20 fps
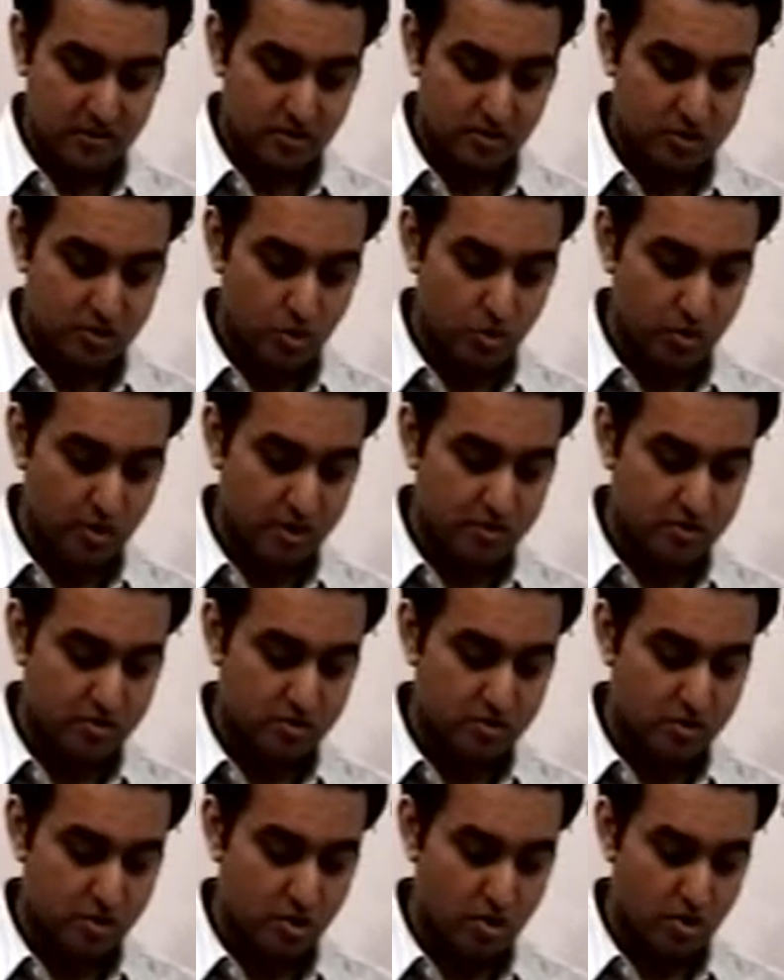The
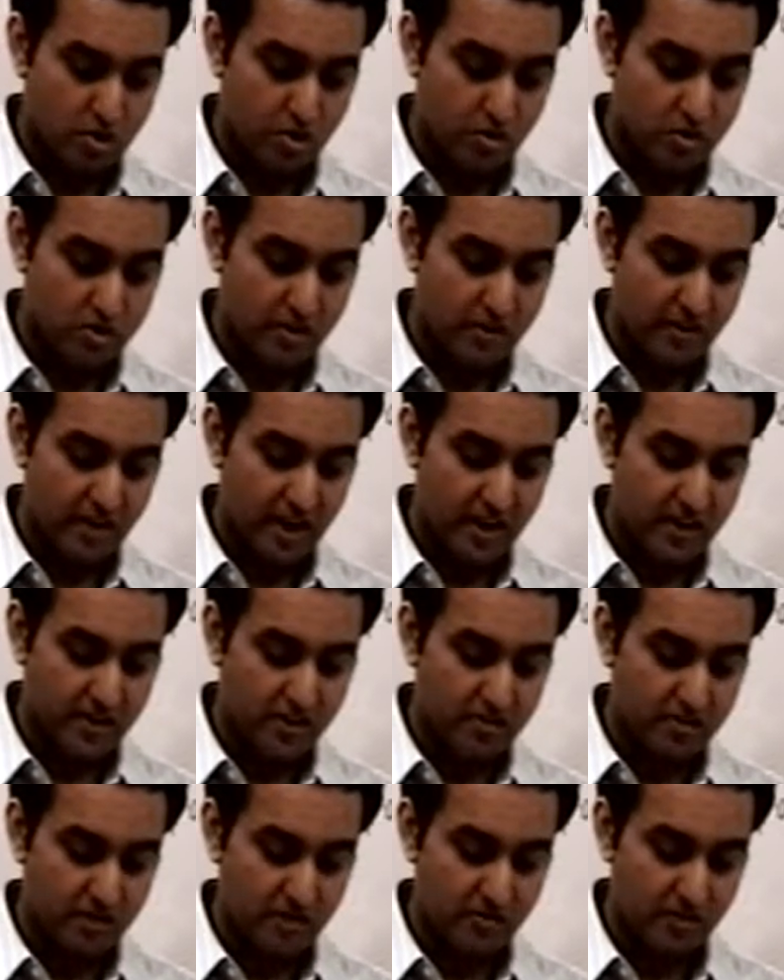students should know the
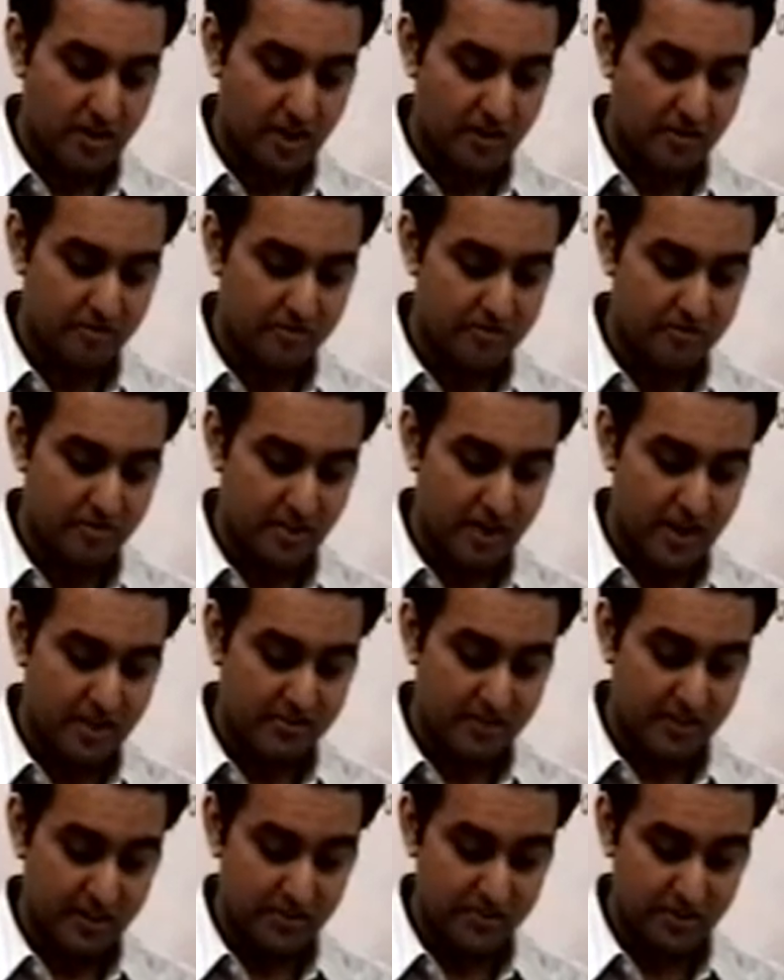realities of life
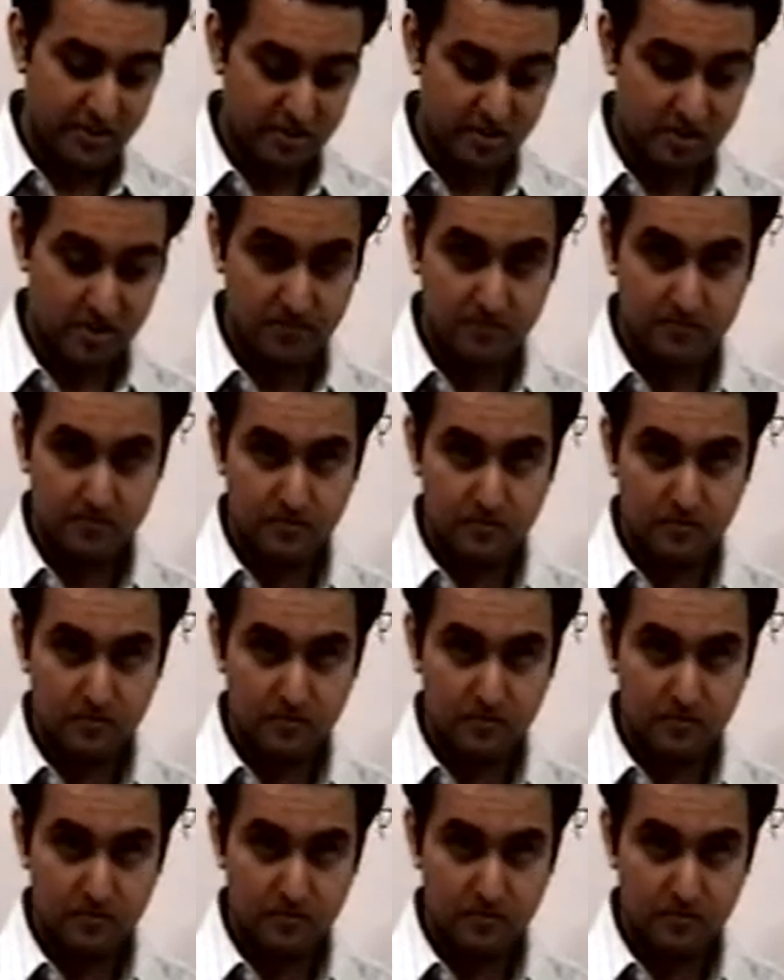as they exist.